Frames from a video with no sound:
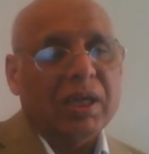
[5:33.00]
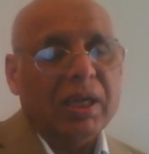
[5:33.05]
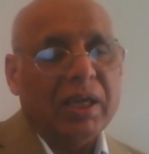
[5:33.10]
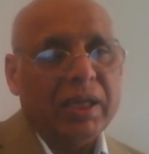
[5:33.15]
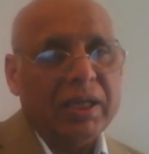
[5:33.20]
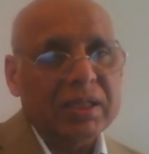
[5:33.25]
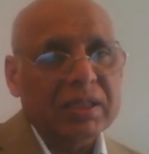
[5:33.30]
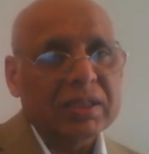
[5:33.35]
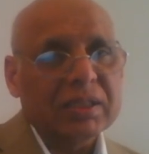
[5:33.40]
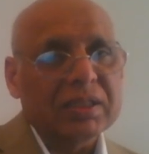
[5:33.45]

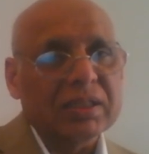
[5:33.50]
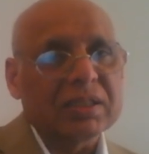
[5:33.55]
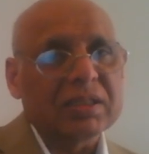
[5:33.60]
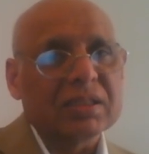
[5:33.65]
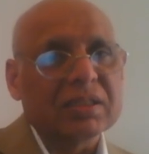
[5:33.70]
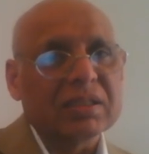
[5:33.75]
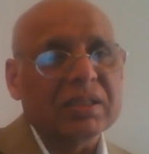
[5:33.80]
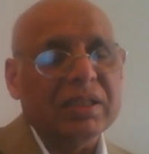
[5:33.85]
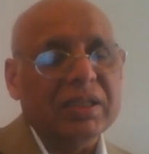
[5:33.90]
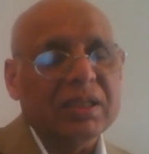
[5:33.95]
in
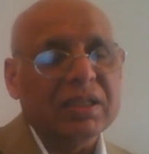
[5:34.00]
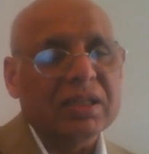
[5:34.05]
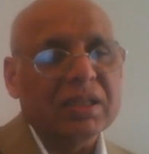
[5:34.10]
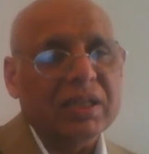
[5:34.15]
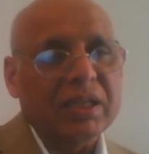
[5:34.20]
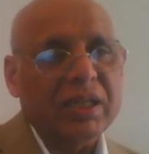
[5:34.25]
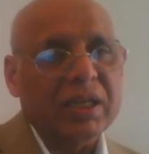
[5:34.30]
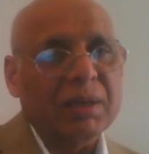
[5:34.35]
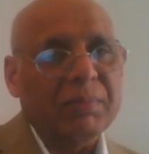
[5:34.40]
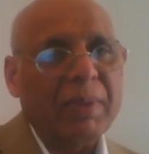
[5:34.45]

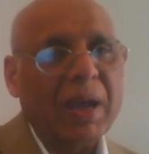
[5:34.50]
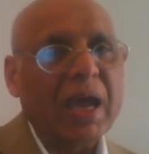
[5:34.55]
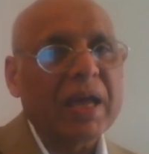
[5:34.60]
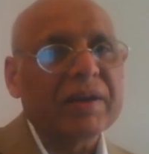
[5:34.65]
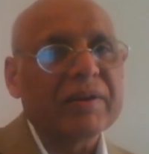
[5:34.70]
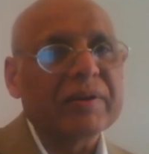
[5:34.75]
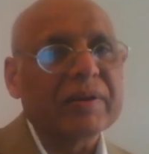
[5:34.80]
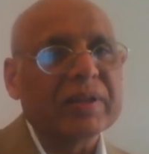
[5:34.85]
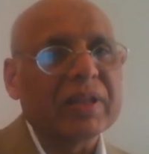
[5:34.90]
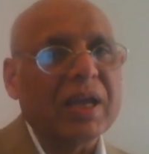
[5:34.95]
a
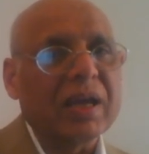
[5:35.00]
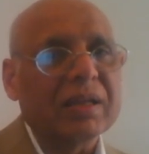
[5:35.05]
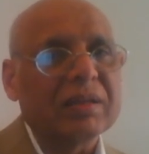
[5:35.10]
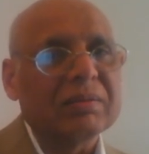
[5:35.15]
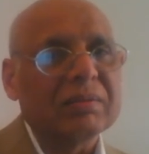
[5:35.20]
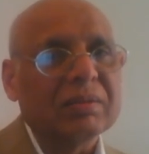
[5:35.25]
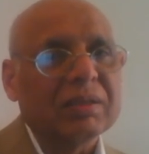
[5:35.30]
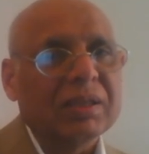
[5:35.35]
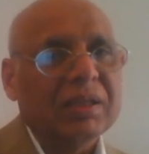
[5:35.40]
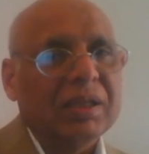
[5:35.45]
manner
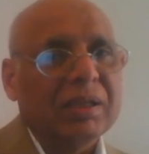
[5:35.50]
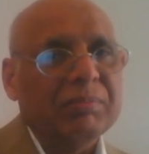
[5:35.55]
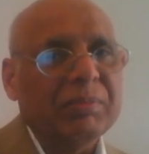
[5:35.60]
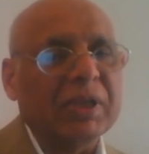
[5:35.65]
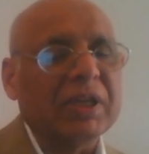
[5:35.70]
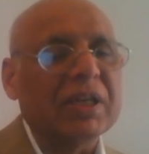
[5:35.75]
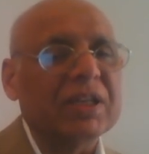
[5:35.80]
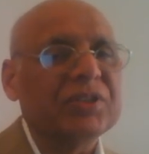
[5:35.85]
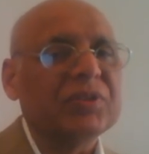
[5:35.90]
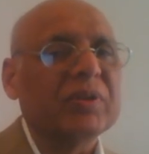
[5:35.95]
that,
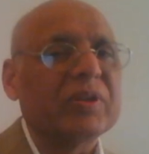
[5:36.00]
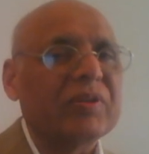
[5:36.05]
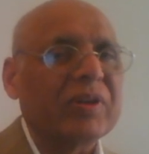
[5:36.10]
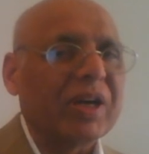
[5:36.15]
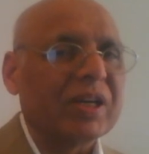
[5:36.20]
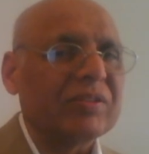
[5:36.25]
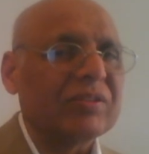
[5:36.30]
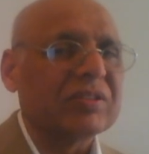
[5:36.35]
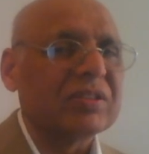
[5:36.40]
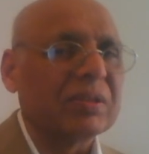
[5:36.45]
because you're
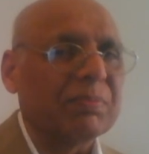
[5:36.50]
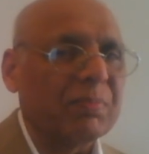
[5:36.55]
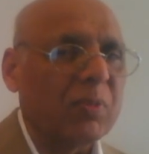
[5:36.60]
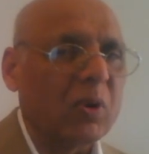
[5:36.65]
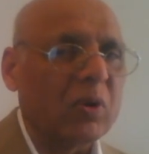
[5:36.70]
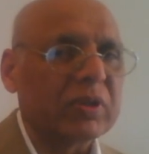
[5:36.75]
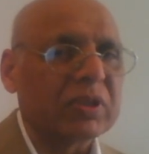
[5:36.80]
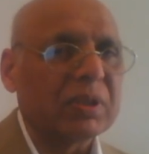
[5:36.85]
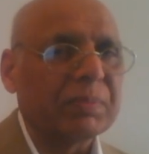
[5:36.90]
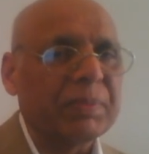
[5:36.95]
trying to
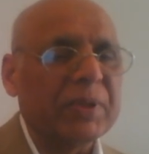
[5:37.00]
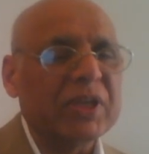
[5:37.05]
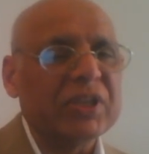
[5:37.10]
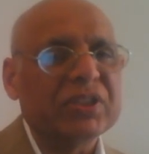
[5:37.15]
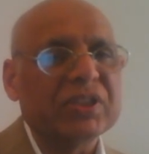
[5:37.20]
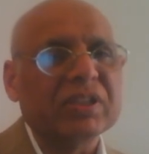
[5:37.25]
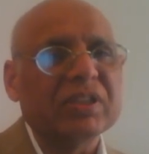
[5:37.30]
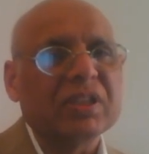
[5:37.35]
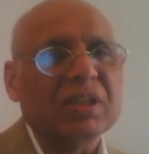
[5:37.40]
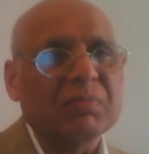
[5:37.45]
support the
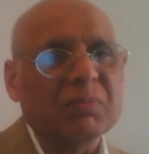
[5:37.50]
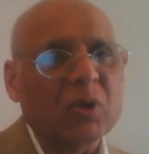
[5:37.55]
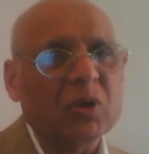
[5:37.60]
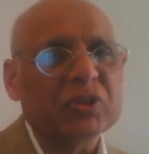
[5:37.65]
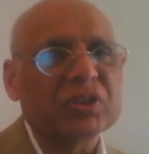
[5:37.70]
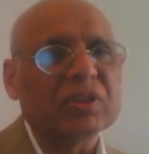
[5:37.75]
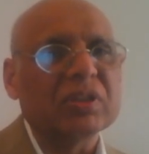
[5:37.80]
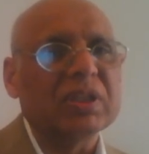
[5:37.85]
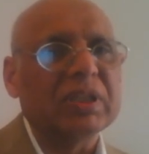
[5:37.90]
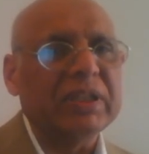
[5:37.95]
patient
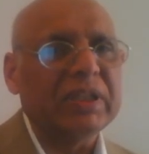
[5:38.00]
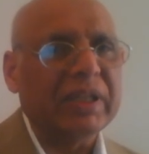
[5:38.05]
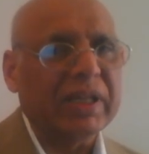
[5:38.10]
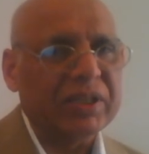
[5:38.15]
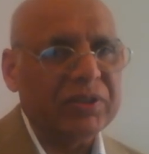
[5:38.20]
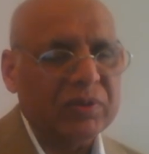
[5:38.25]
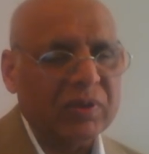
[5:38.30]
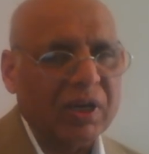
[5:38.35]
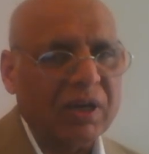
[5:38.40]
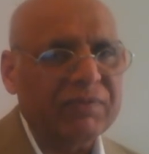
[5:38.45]
emotionally
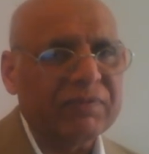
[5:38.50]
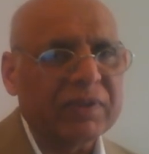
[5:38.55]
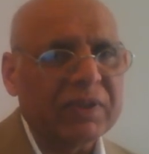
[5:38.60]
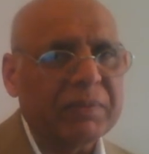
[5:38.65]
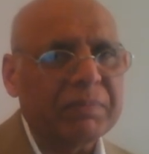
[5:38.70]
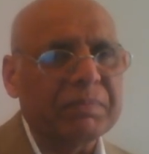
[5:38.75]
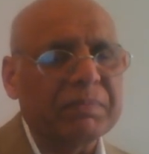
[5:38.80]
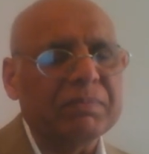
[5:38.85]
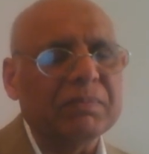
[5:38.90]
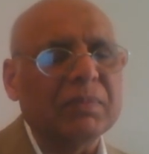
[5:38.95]
and you're
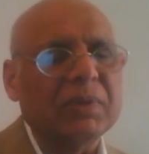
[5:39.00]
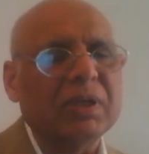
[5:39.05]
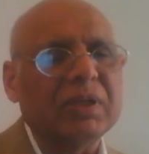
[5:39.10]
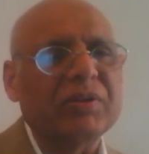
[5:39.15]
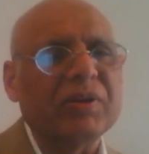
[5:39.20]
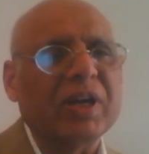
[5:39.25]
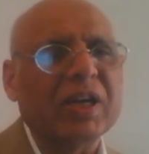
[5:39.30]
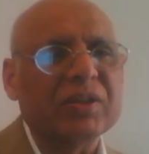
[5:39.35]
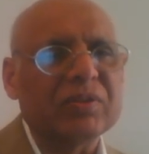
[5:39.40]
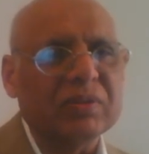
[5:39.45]
often
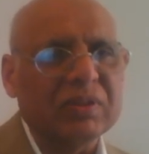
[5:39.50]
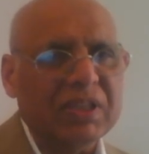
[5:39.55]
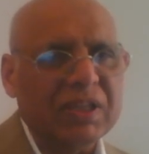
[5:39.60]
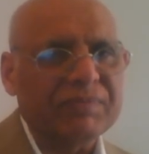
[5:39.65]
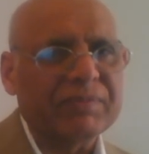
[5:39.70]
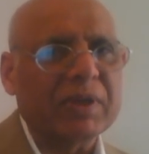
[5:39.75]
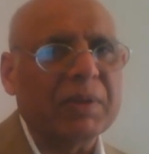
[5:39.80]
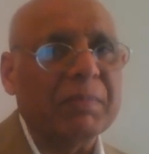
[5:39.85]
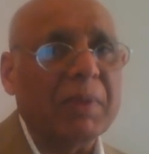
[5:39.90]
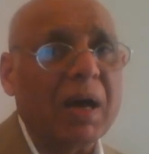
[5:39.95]
trying to
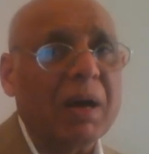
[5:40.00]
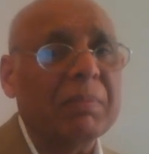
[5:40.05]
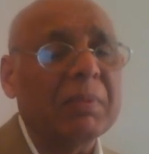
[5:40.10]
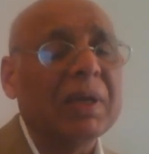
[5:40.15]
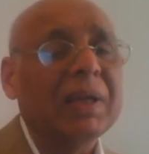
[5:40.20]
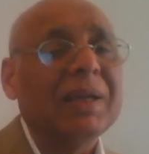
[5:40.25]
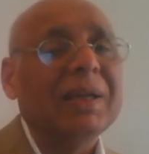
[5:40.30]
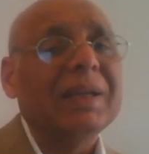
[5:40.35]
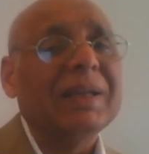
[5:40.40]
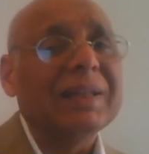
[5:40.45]
lift him up,
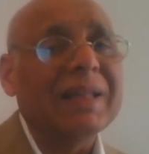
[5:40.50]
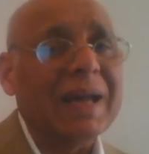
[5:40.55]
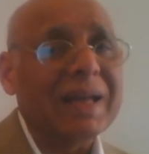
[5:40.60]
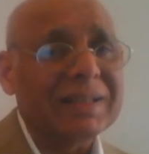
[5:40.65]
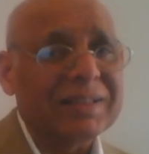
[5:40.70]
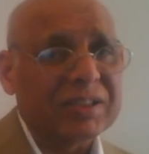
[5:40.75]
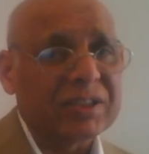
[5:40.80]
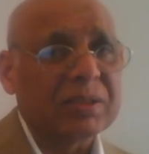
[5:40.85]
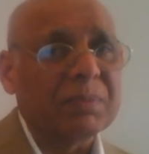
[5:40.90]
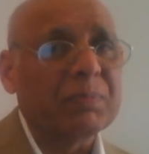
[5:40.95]

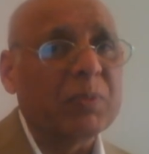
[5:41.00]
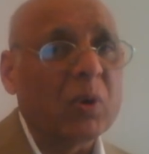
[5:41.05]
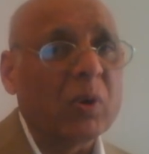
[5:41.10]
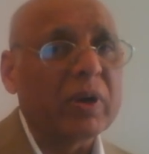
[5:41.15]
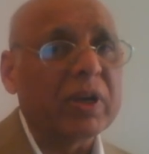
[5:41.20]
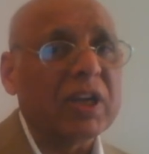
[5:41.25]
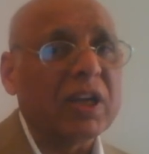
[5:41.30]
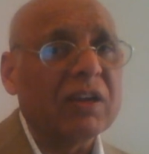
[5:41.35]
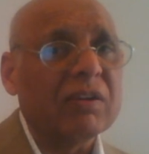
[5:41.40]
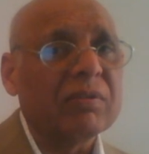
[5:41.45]
that's
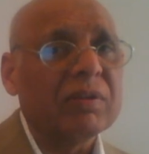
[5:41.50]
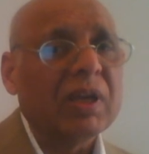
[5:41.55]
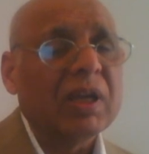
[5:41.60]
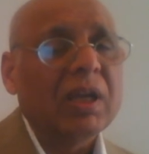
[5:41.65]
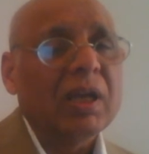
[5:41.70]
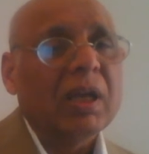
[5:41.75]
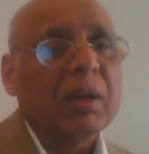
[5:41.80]
supportive.